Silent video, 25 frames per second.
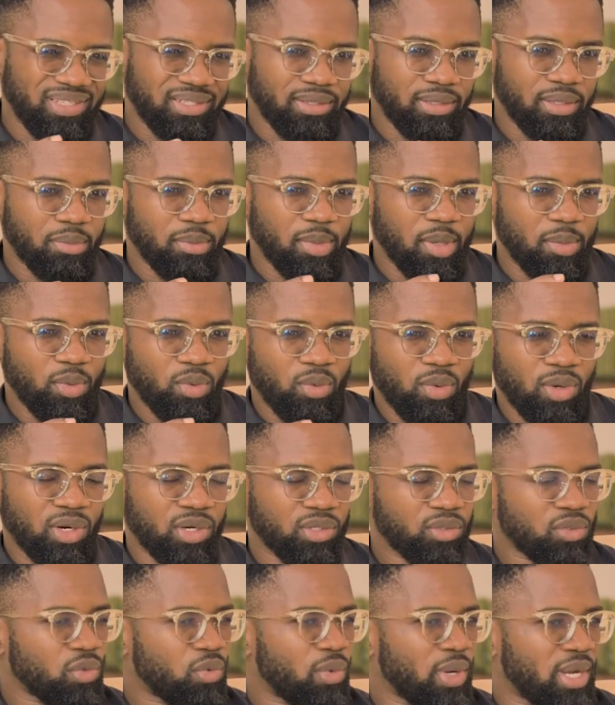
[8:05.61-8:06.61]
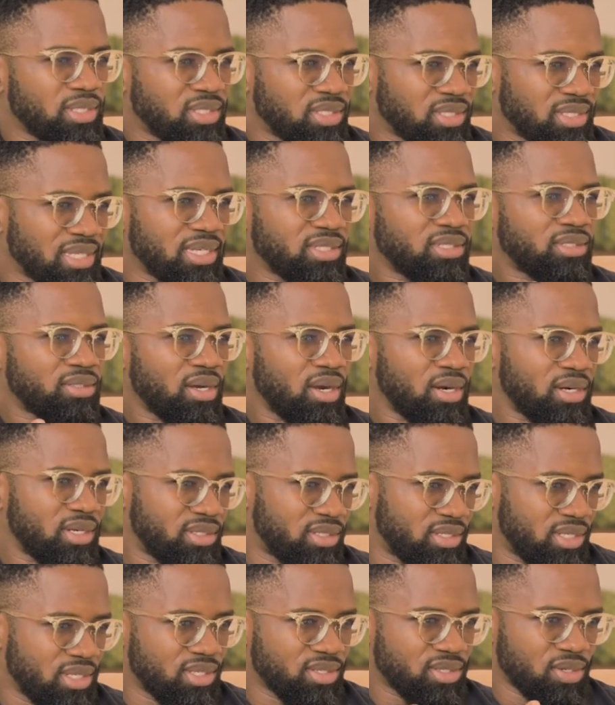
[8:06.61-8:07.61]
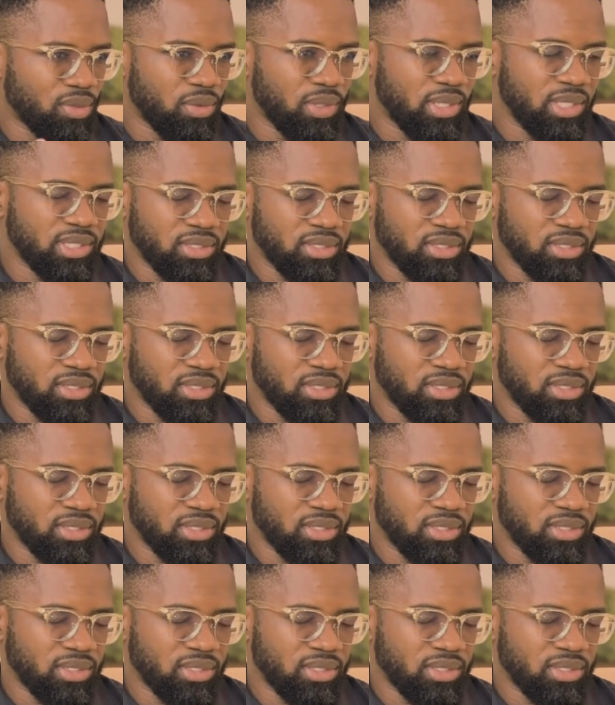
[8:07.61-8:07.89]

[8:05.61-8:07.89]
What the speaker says: I think, maybe one or two questions that start to tease out